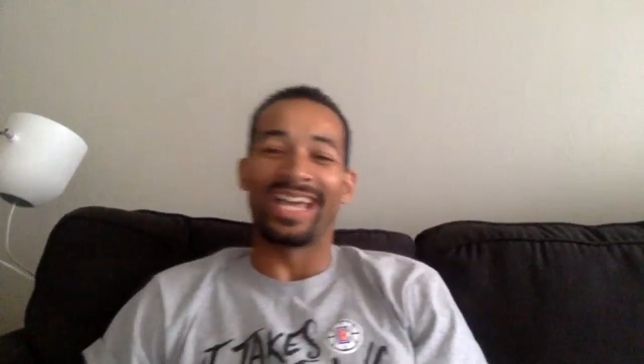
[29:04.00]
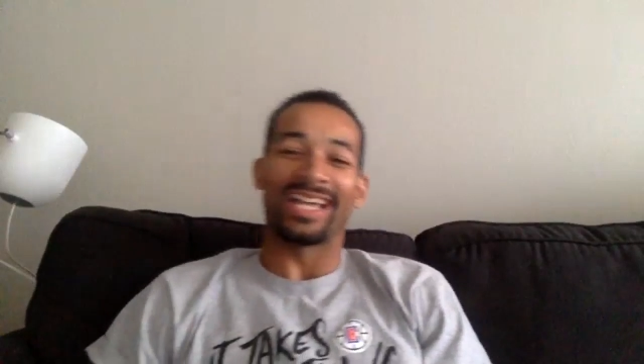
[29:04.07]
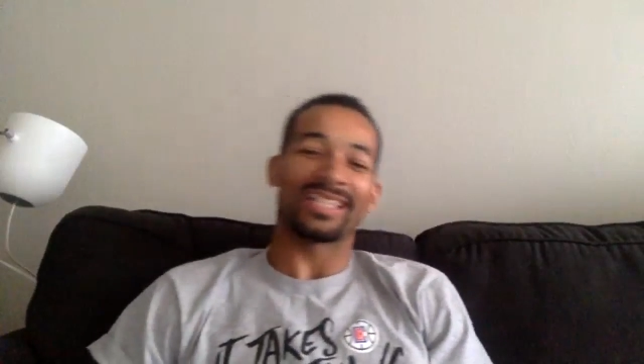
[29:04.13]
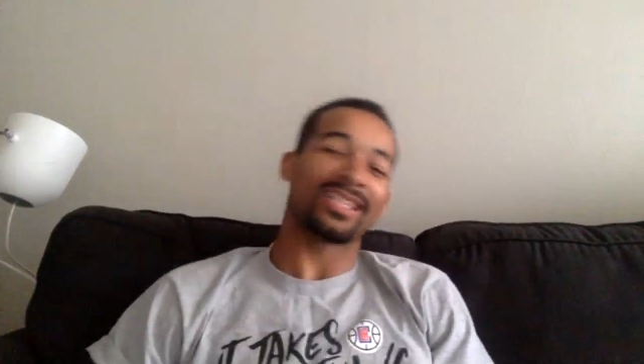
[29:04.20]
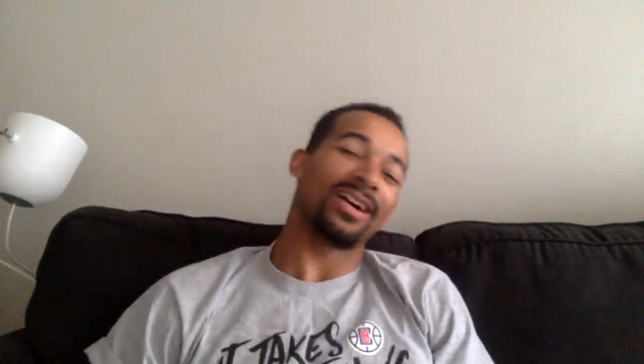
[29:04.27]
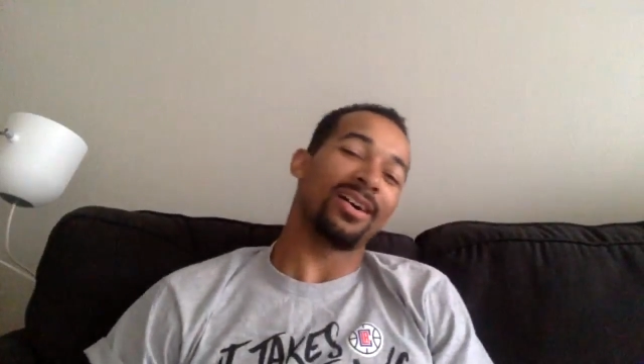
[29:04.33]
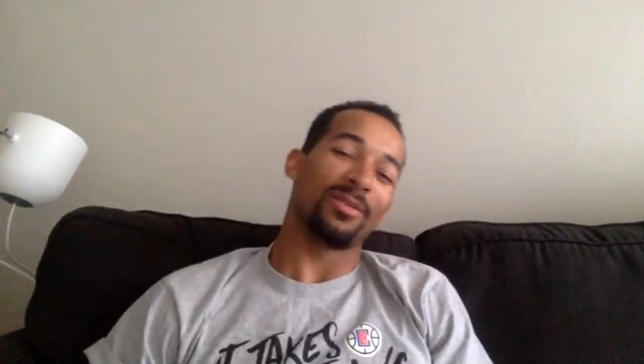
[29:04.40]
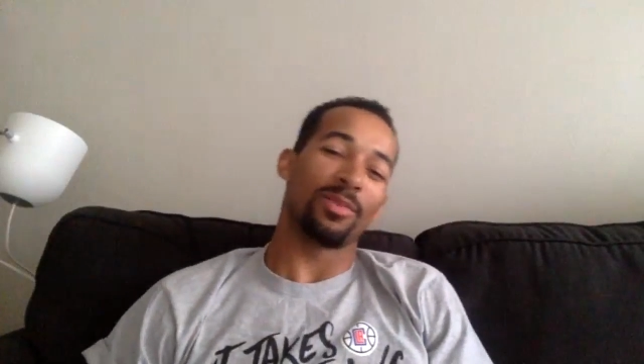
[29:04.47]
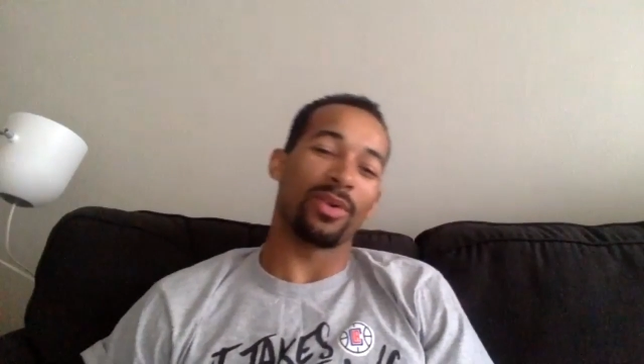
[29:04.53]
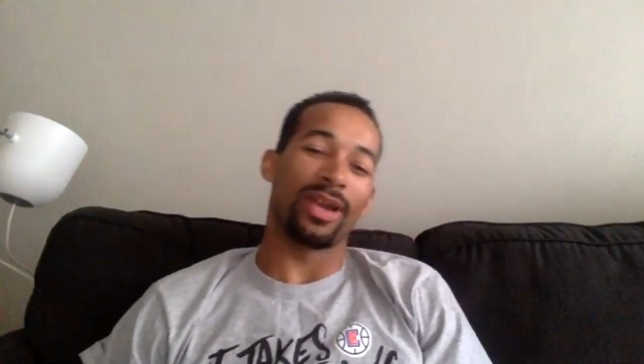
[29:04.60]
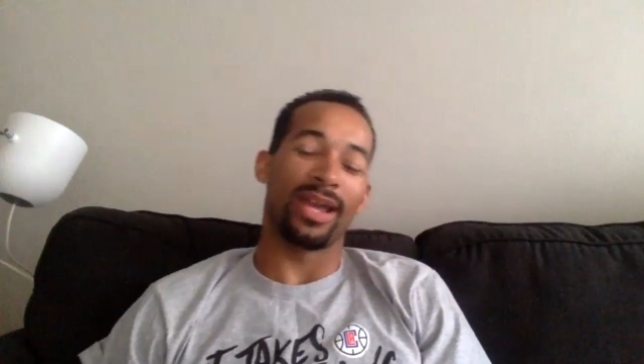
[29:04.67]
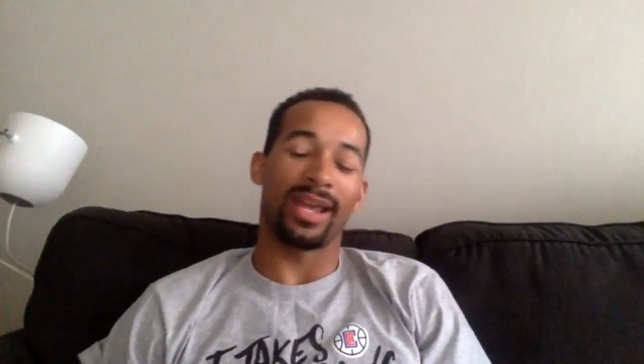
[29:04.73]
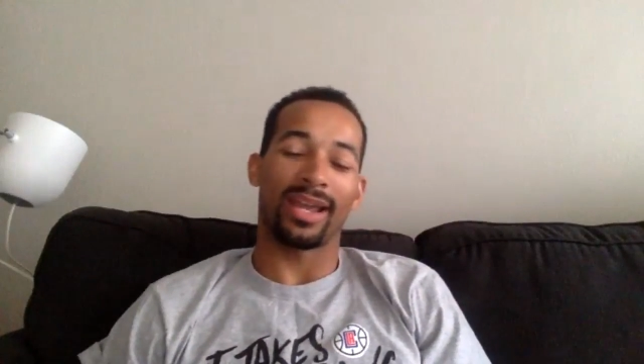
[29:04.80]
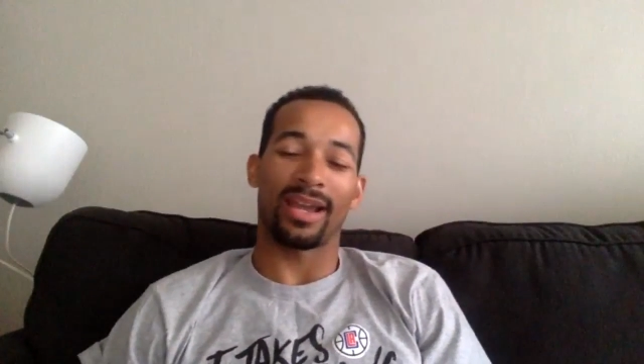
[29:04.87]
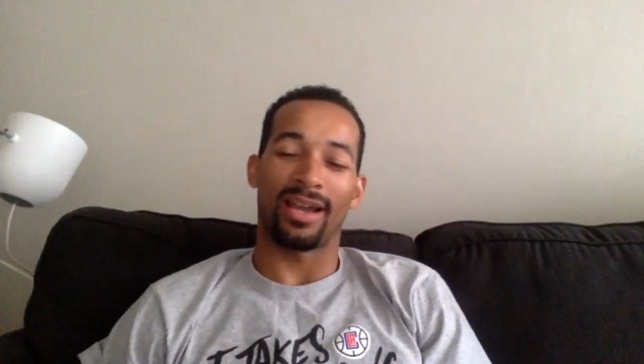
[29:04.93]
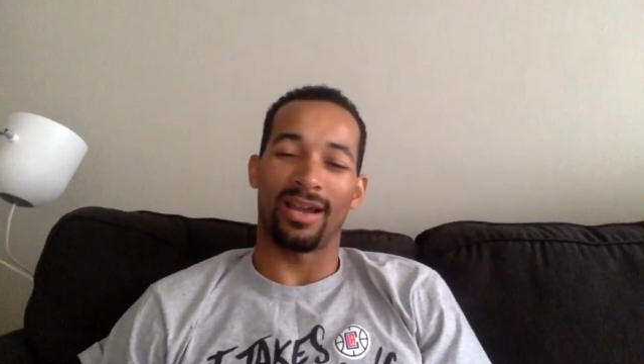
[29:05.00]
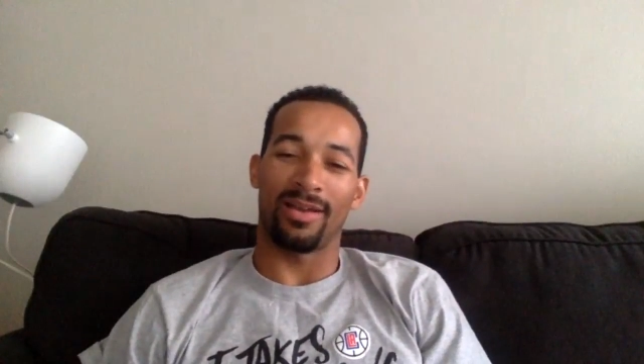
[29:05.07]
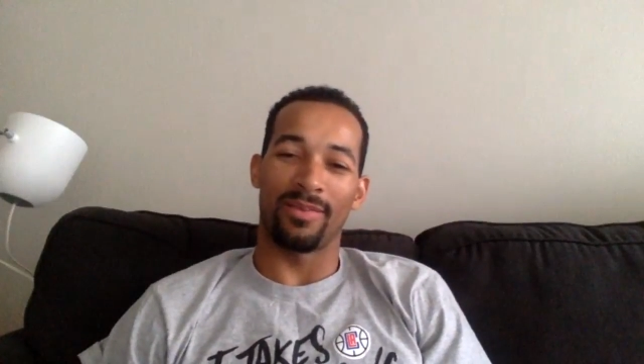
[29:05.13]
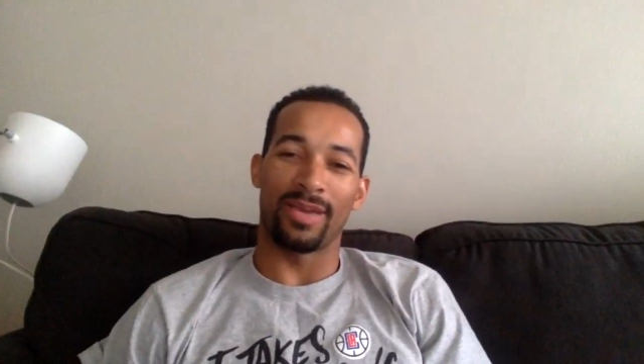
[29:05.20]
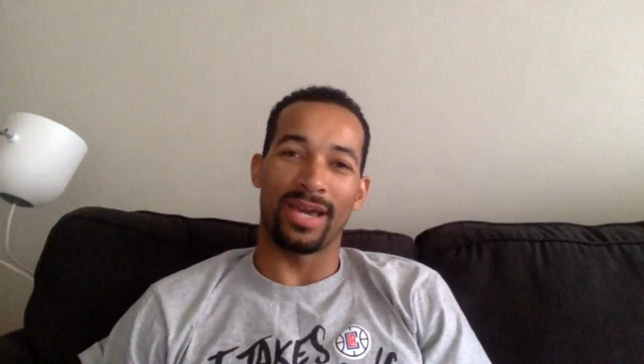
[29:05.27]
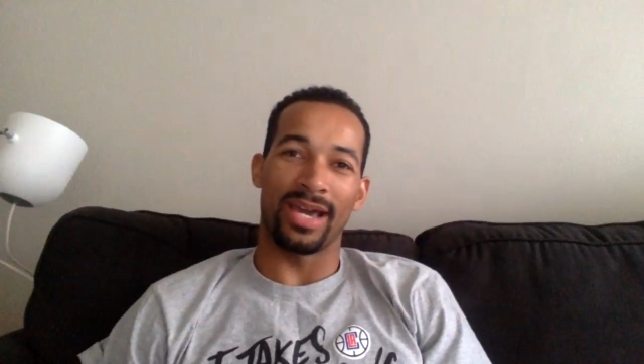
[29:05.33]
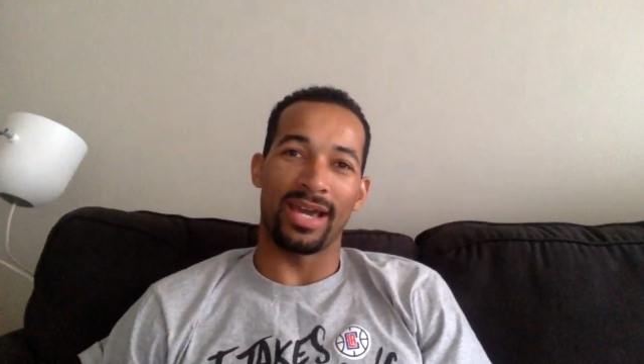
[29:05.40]
Dance hall break.
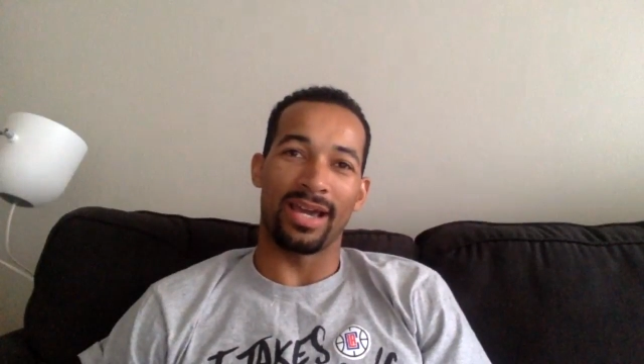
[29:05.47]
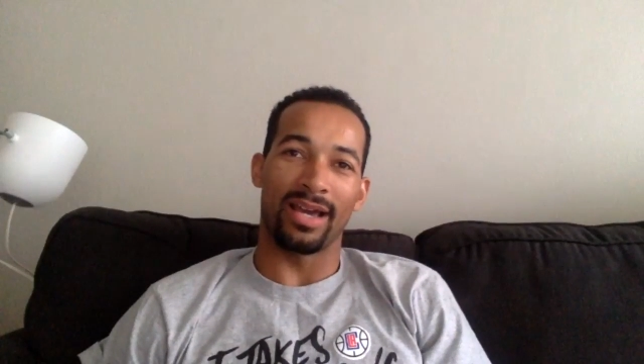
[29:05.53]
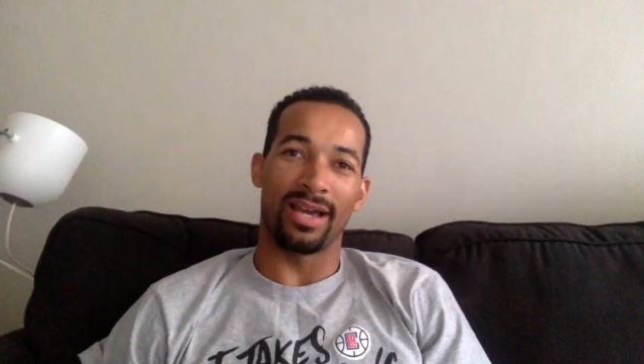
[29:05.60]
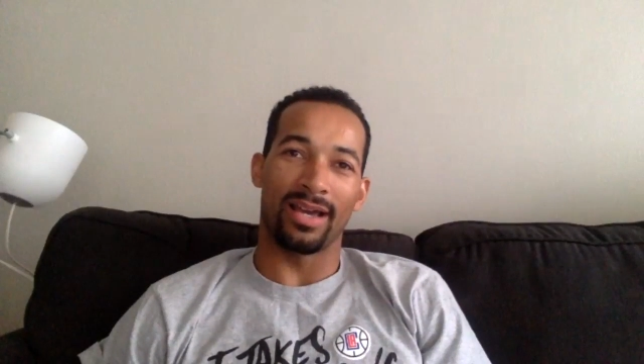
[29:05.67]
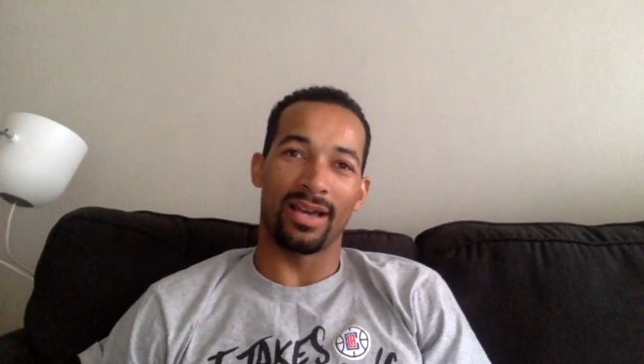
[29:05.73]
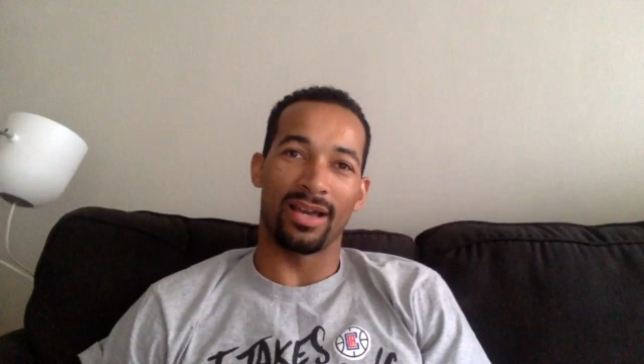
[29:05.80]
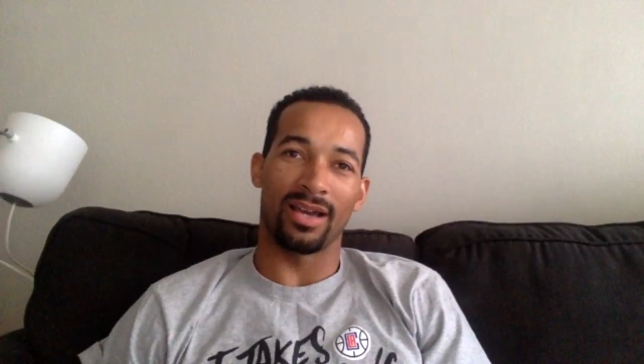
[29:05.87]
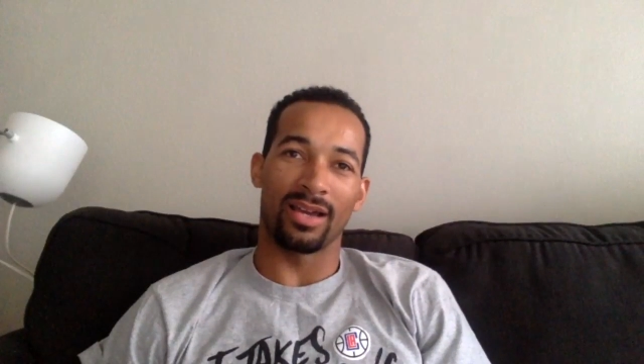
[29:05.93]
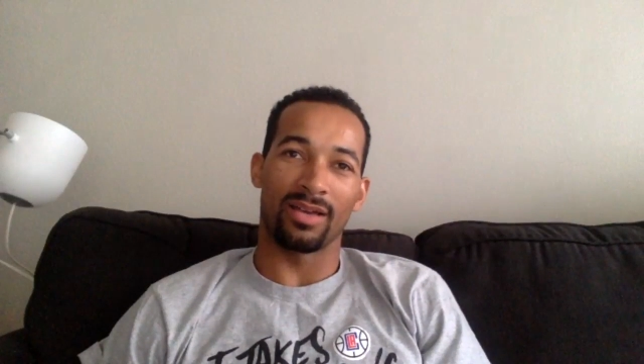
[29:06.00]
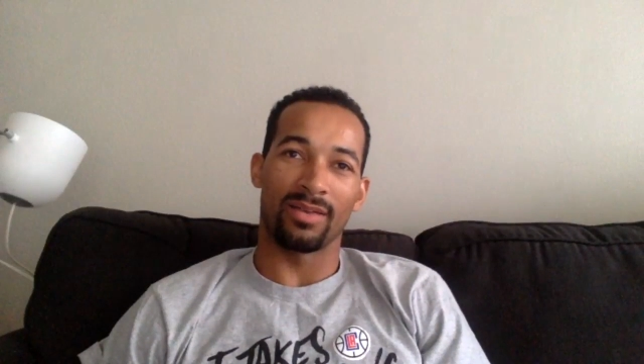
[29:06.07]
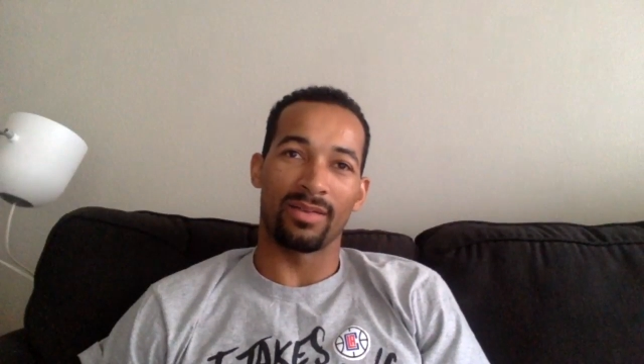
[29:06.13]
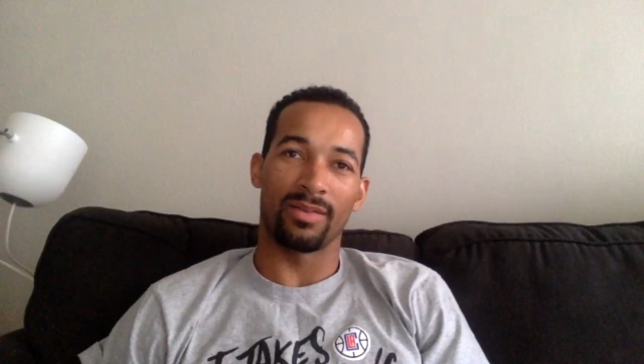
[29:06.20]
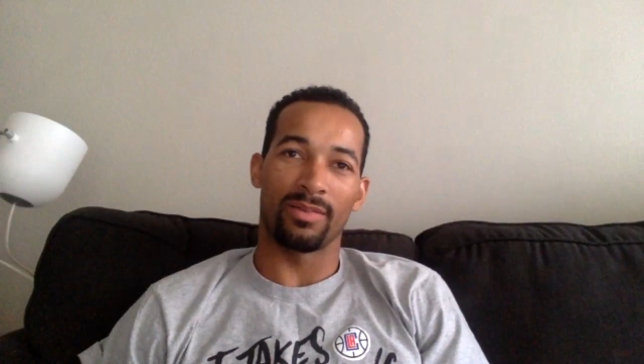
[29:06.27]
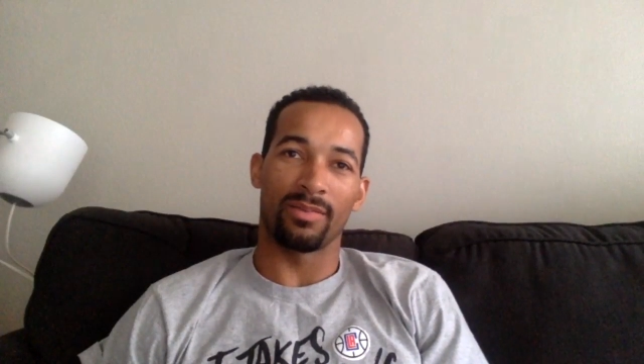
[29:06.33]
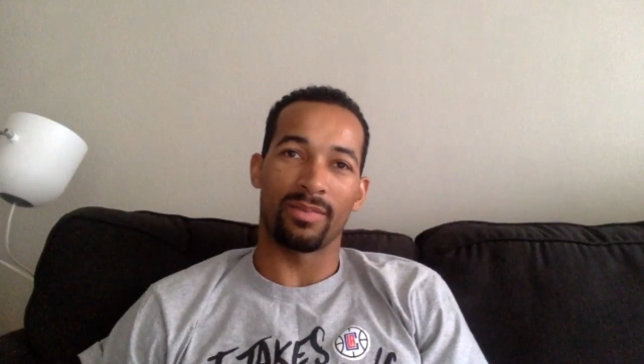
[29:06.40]
I'm at uh,